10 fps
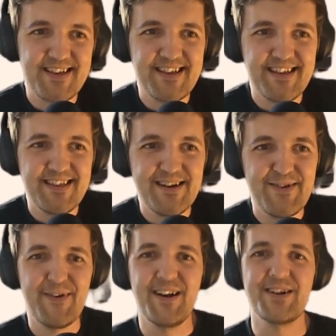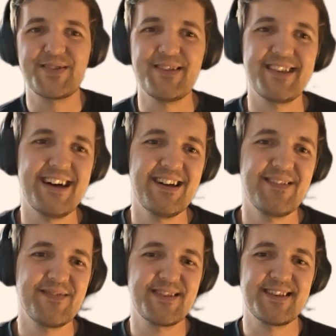in the Financial
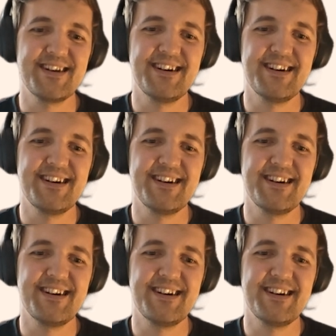Times.